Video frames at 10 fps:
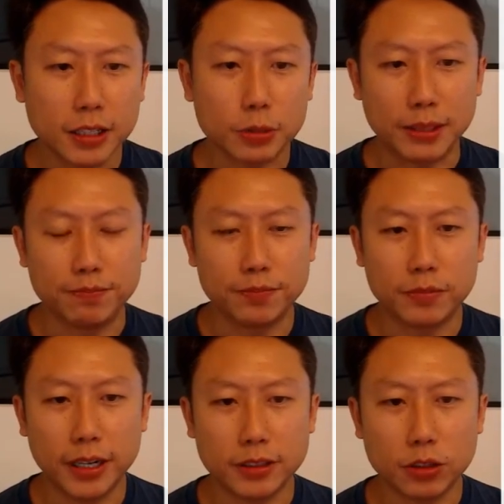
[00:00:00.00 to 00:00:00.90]
Next
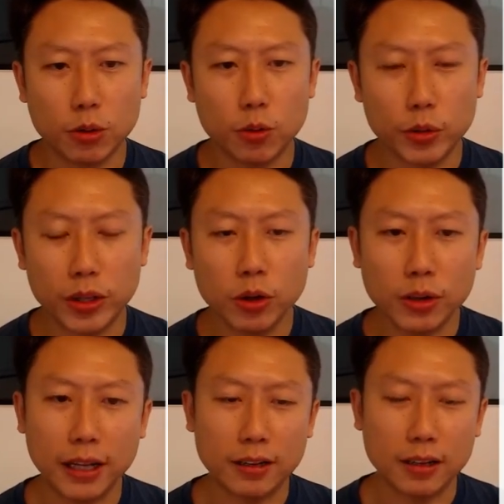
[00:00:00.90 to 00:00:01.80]
one, right? So we
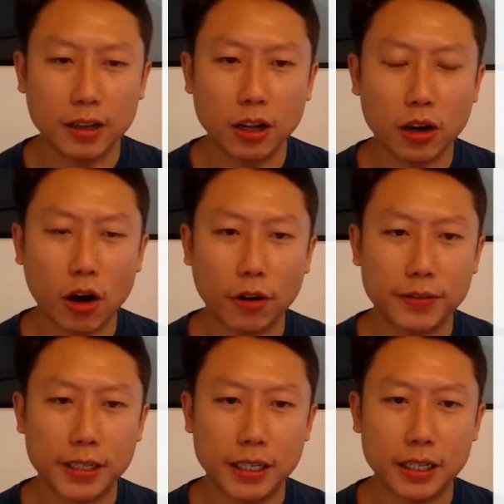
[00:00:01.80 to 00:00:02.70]
know that a lot
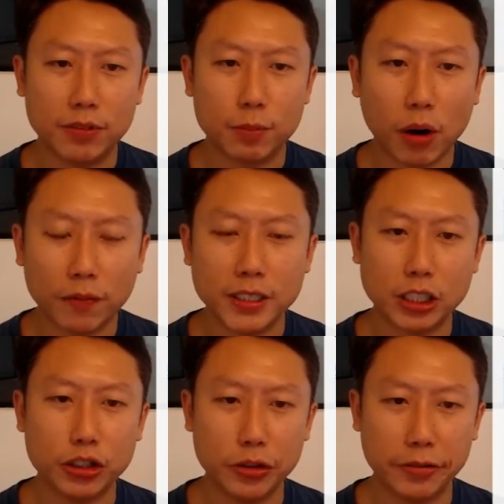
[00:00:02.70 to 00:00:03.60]
of the
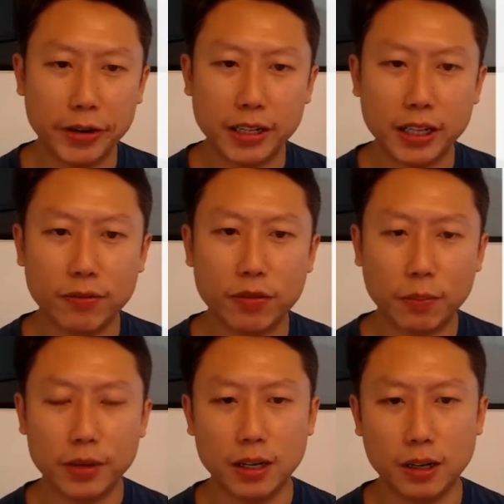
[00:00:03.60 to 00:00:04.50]
profits are
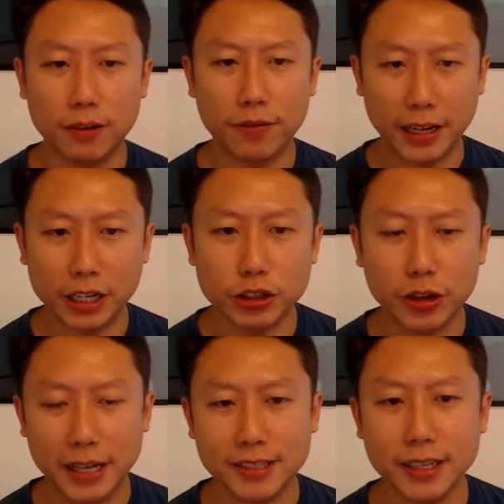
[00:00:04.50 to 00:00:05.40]
generated from the
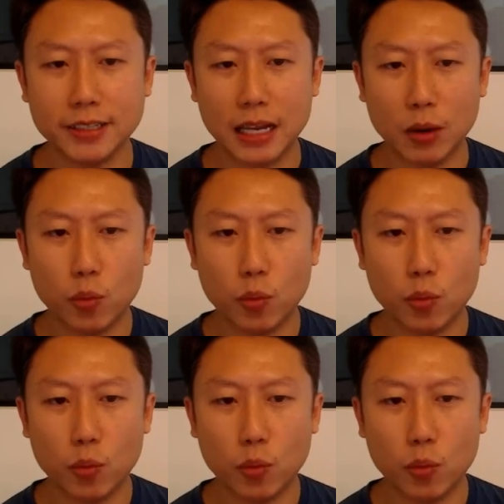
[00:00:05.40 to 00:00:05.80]
financial assets.